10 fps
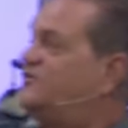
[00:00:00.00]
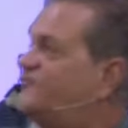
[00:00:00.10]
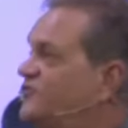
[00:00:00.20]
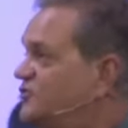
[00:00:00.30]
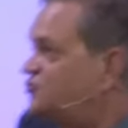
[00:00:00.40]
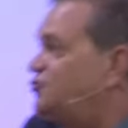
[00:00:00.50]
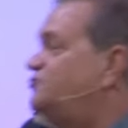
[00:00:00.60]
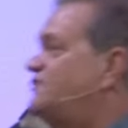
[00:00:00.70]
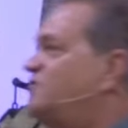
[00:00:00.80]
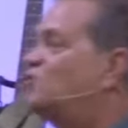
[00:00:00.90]
you for the
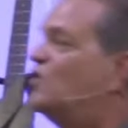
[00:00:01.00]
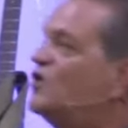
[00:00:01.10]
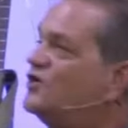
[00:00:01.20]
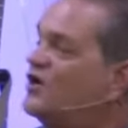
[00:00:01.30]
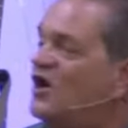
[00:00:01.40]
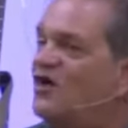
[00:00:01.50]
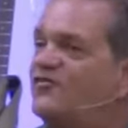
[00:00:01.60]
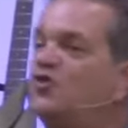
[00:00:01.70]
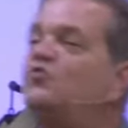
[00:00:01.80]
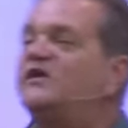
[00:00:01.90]
truth of your word,
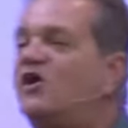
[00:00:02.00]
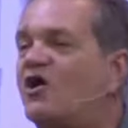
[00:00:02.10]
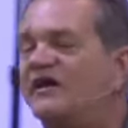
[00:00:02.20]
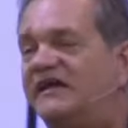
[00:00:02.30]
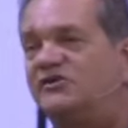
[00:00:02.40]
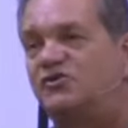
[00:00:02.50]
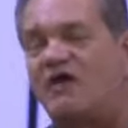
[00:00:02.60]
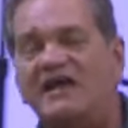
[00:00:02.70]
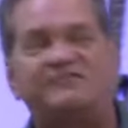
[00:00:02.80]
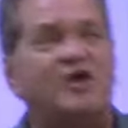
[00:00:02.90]
of who we are in
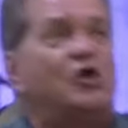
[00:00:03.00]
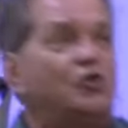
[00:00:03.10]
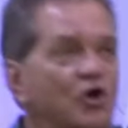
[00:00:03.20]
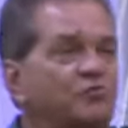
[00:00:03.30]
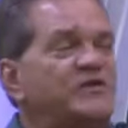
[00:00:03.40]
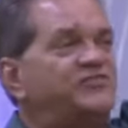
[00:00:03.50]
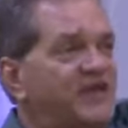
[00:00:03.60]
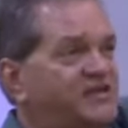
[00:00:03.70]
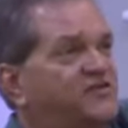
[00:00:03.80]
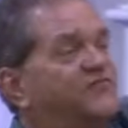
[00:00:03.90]
Christ. Lord, we
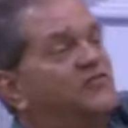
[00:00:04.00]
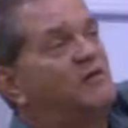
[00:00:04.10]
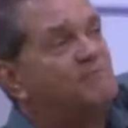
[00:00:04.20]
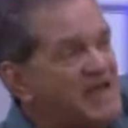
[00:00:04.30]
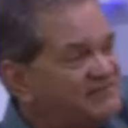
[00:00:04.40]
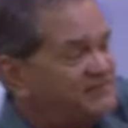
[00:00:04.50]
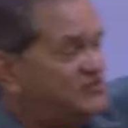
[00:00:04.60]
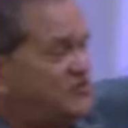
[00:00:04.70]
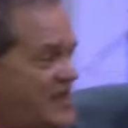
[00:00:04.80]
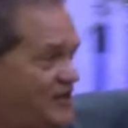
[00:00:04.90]
thank you for the
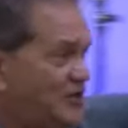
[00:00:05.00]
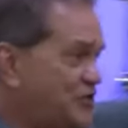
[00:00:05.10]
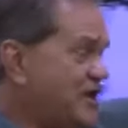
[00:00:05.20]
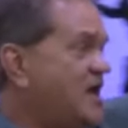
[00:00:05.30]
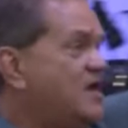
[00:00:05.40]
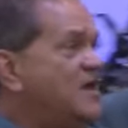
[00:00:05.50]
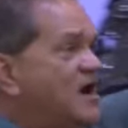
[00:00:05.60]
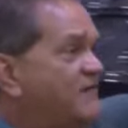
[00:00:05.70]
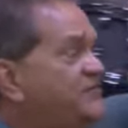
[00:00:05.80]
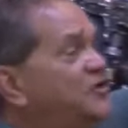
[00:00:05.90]
message, hallelujah, of